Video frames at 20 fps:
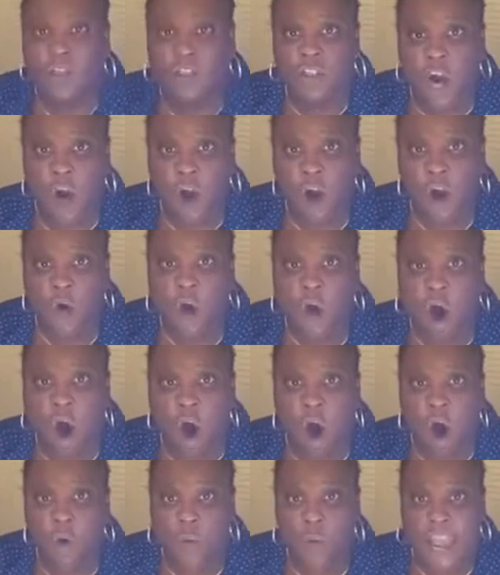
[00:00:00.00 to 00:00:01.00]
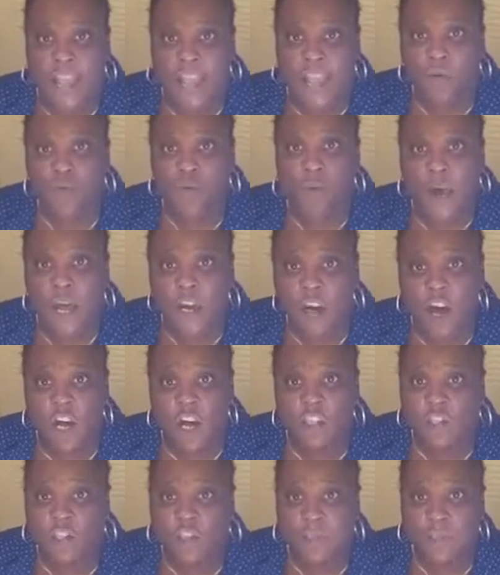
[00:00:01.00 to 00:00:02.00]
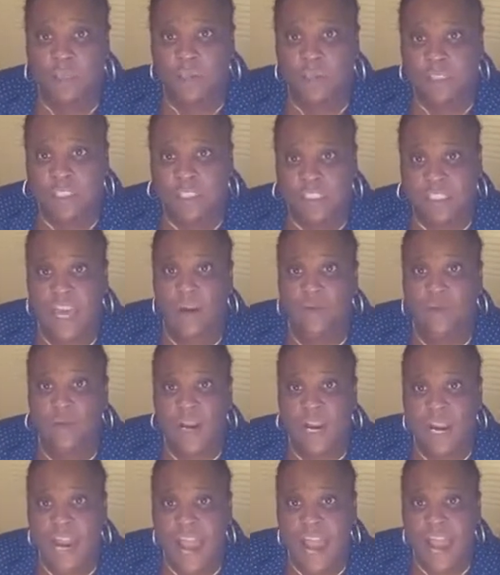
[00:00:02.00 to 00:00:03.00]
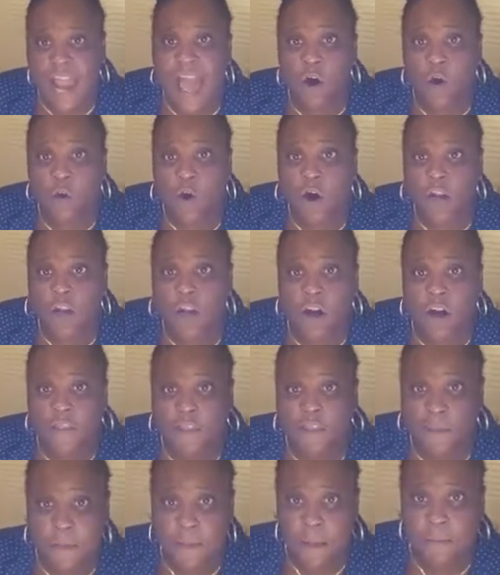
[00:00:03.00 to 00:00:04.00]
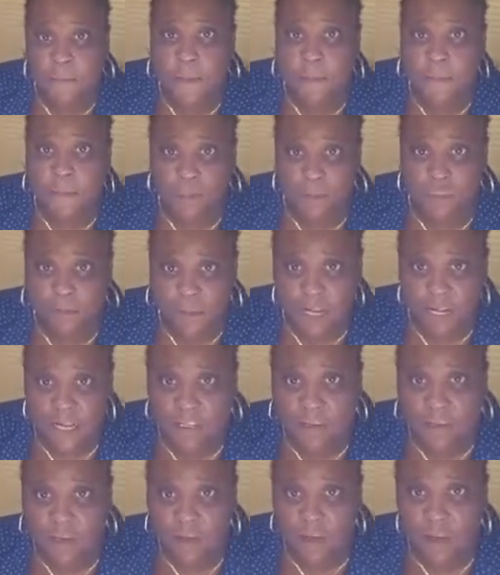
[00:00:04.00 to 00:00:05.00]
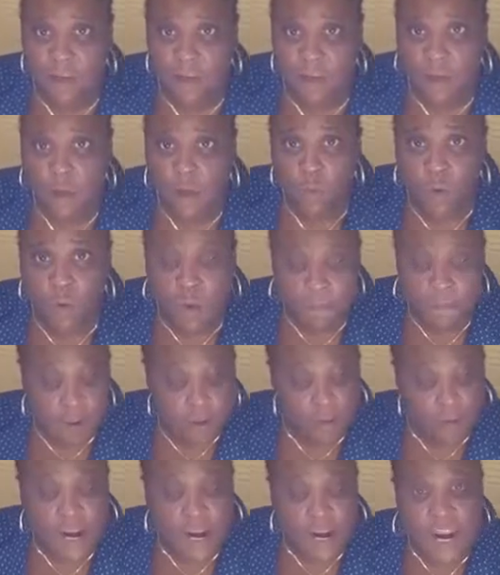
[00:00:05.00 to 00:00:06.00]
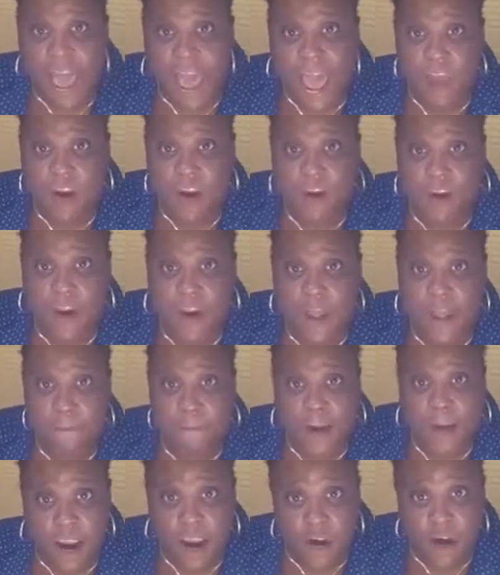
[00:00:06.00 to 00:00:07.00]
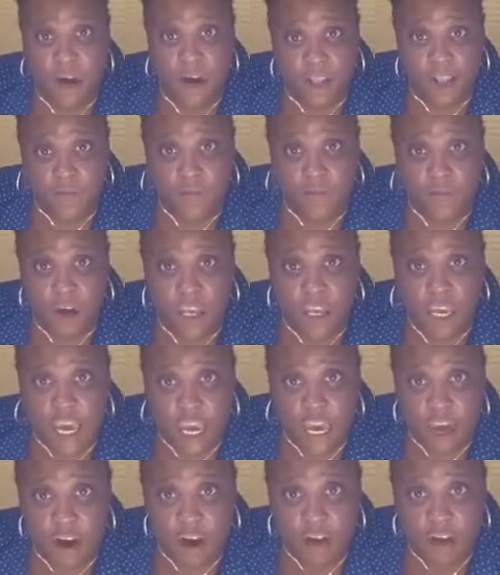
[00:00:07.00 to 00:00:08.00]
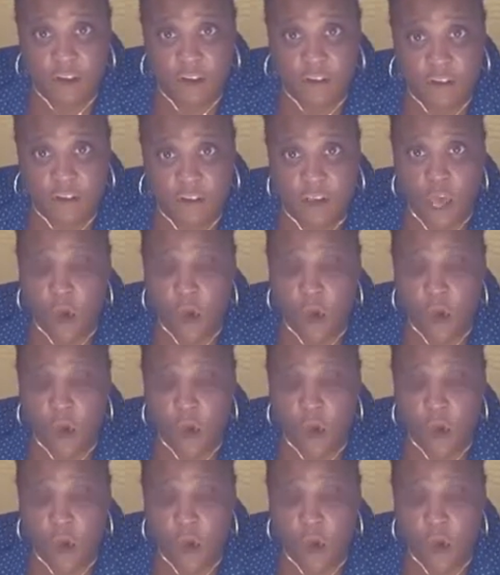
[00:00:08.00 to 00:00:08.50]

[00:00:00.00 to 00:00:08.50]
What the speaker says: Don't always 100% rely on other people's perspectives. We've been relying on our parents for years.